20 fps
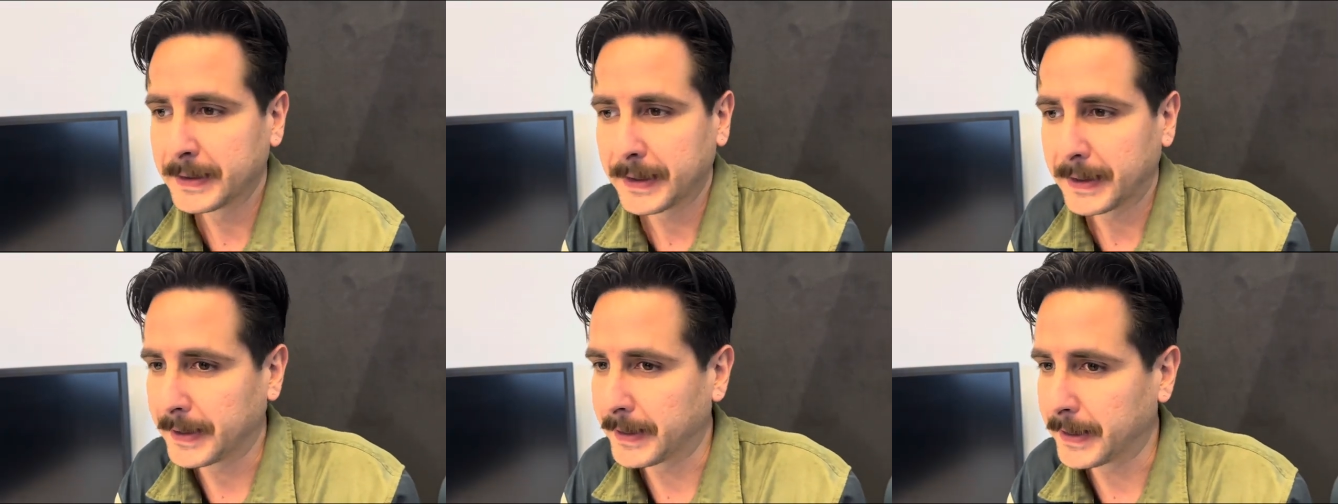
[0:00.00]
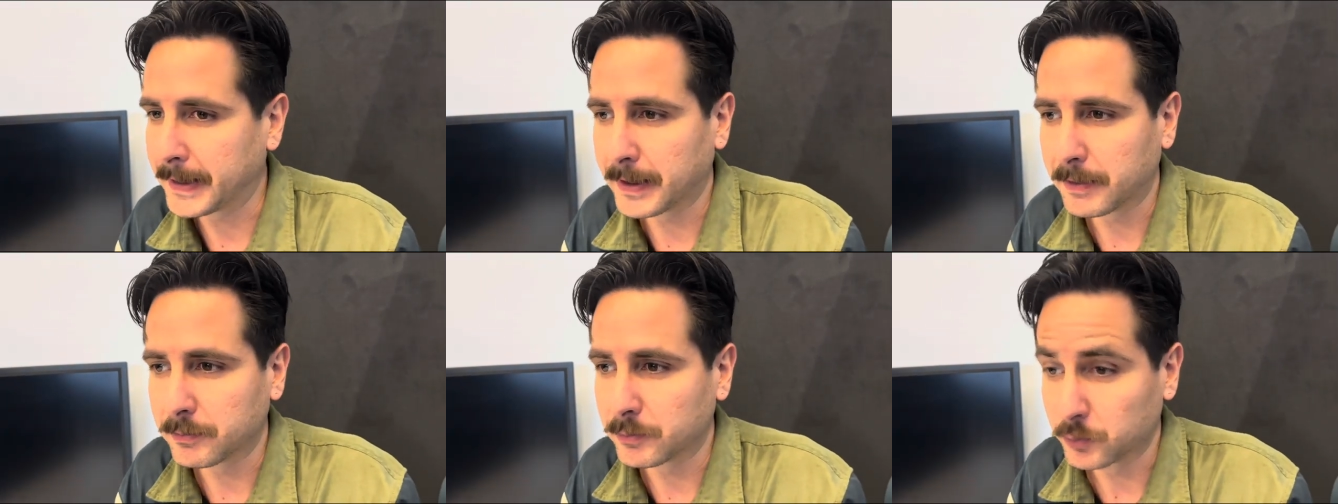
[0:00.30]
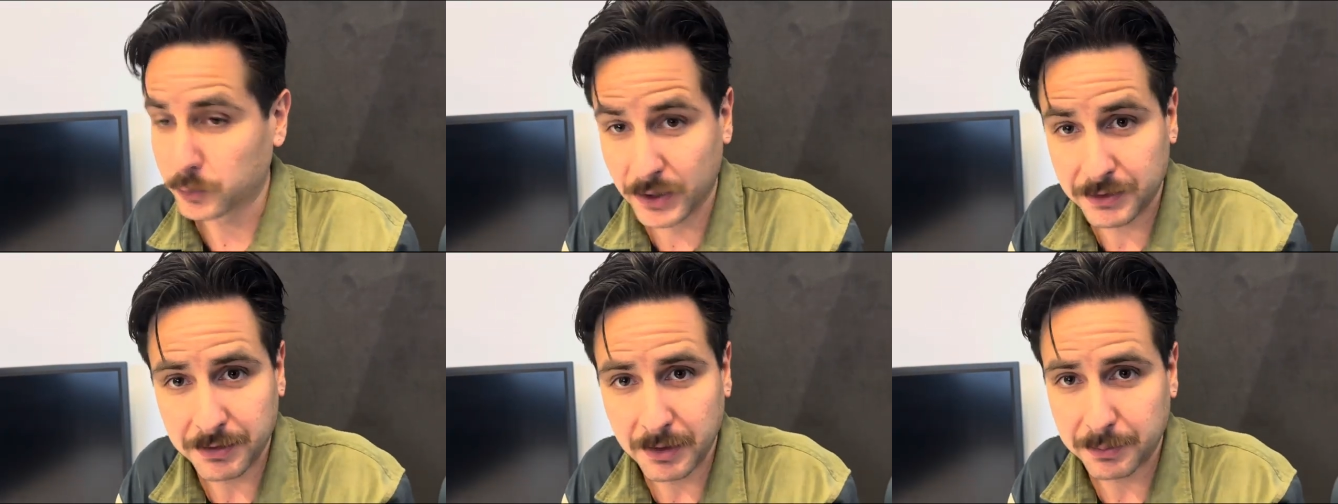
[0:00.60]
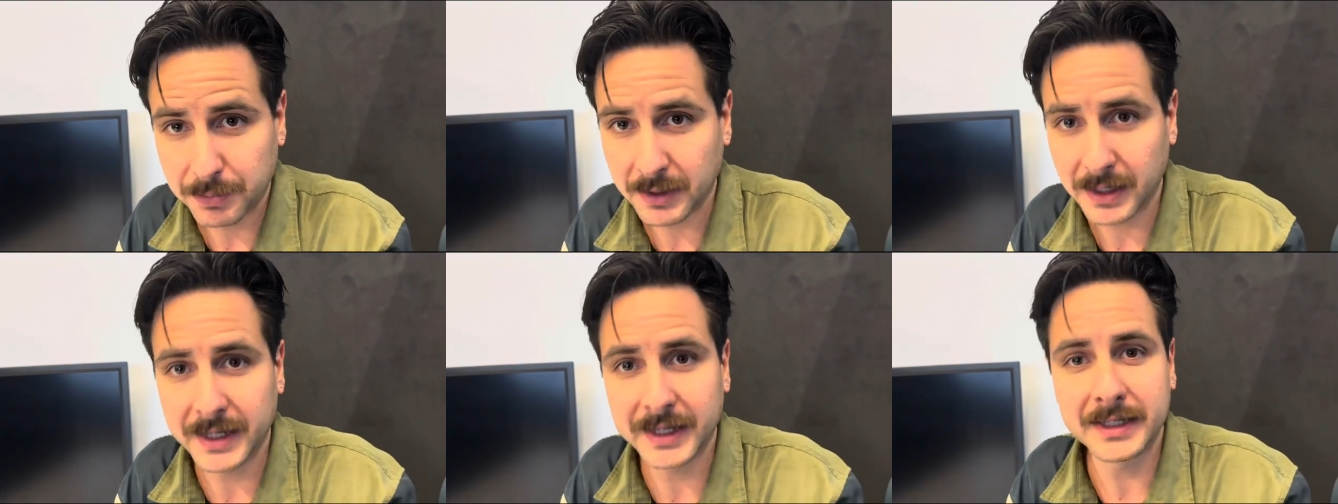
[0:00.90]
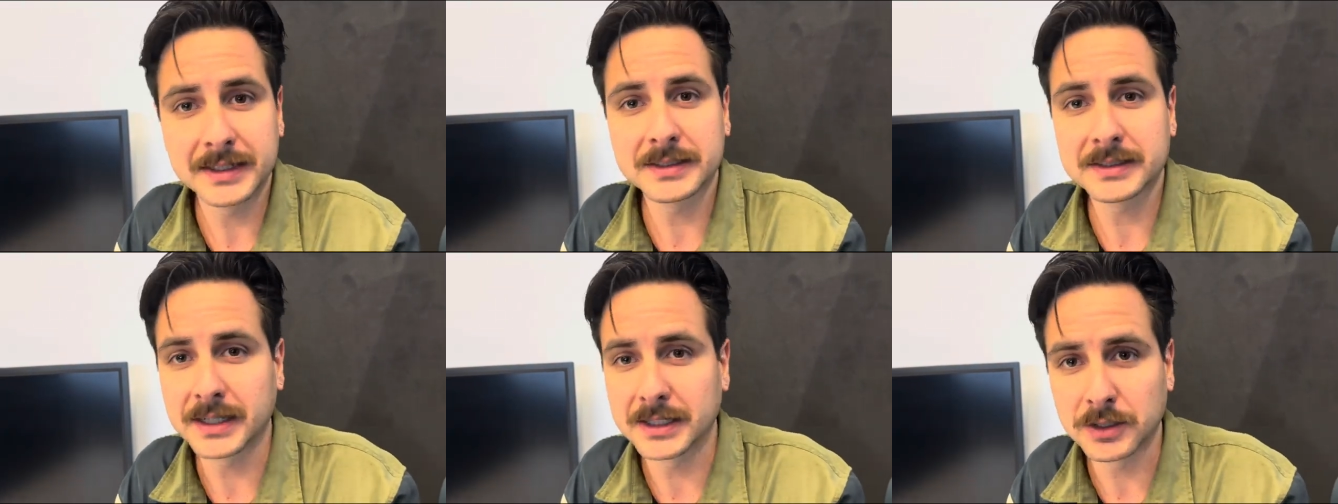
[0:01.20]
um, River
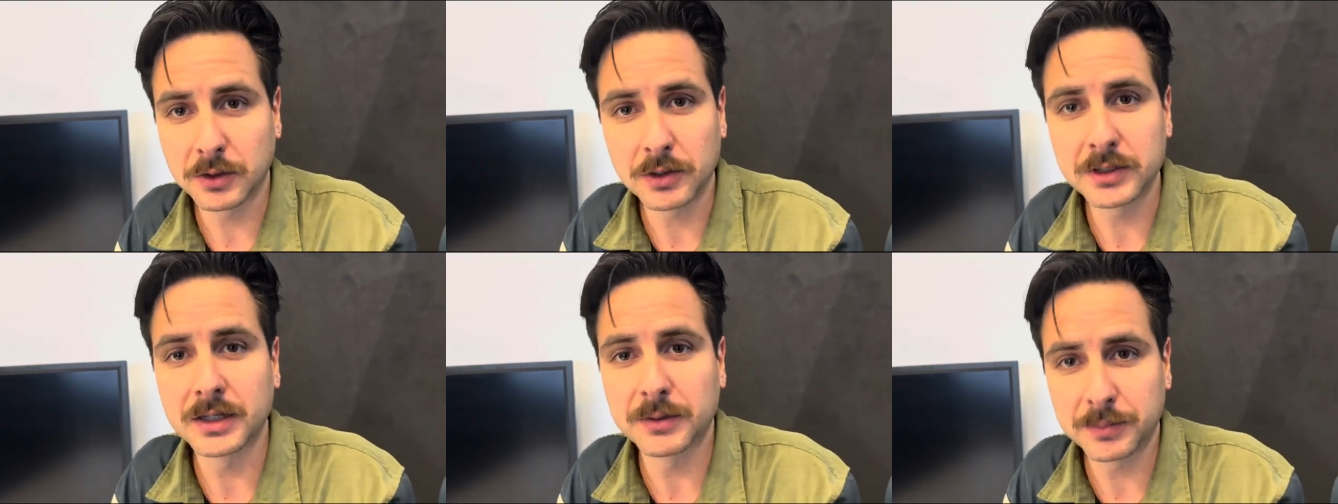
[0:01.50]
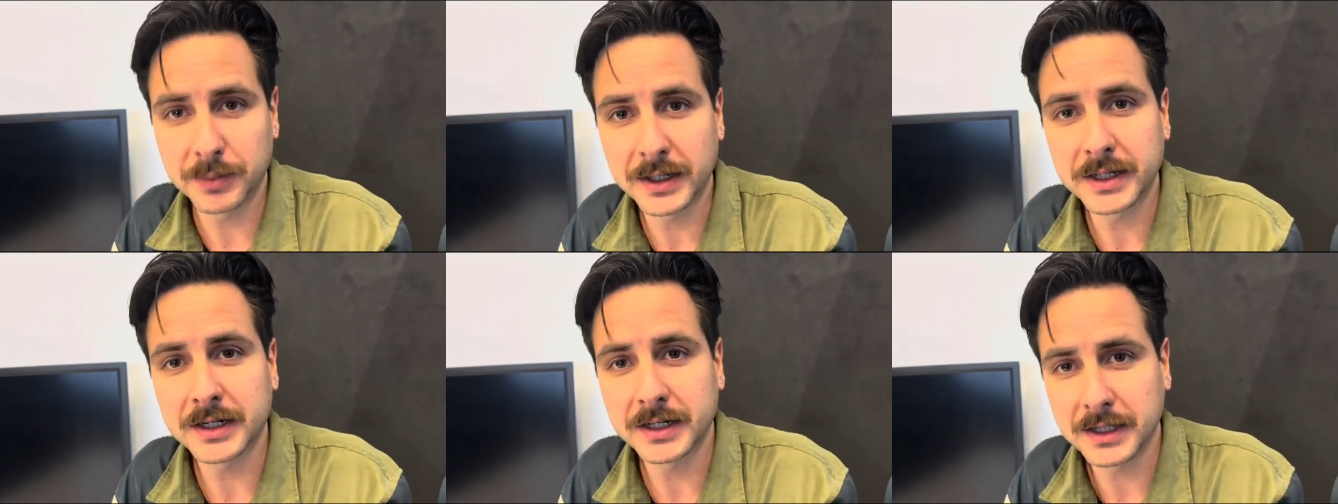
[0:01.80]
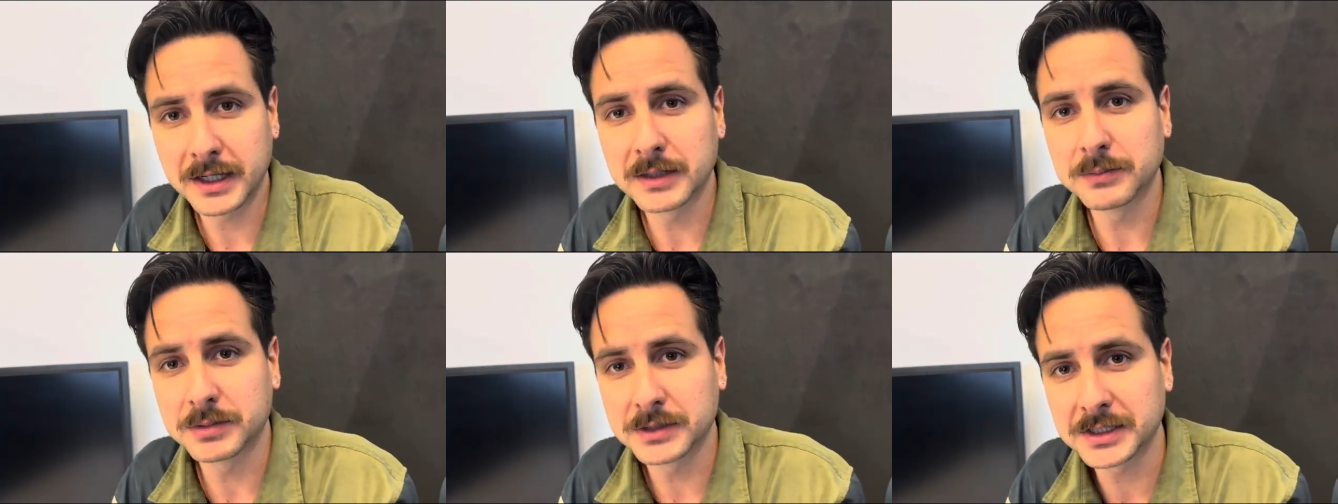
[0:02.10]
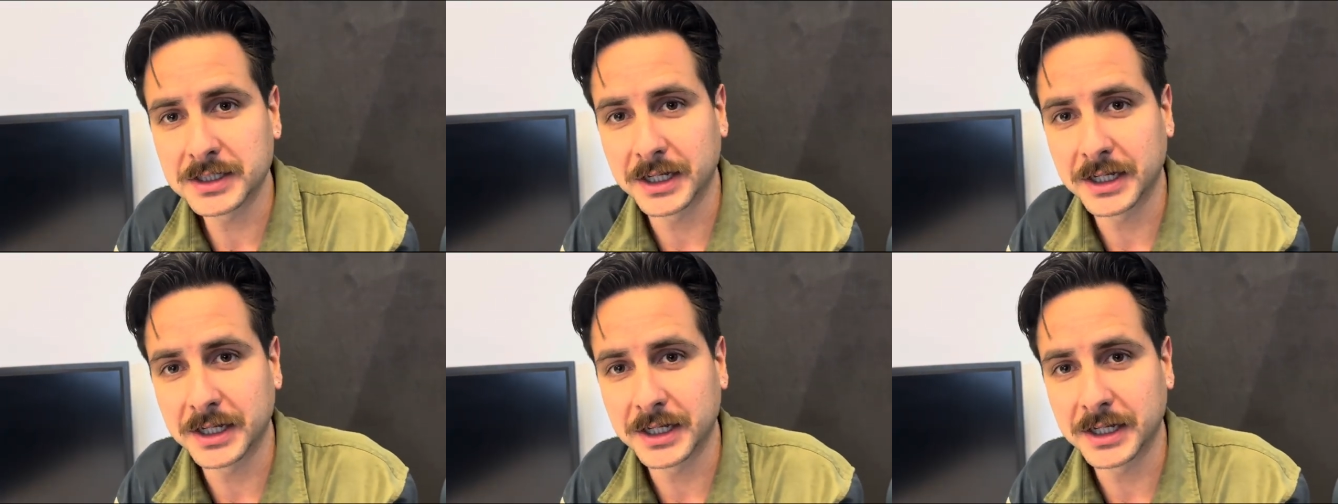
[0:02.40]
Plate, and other big clubs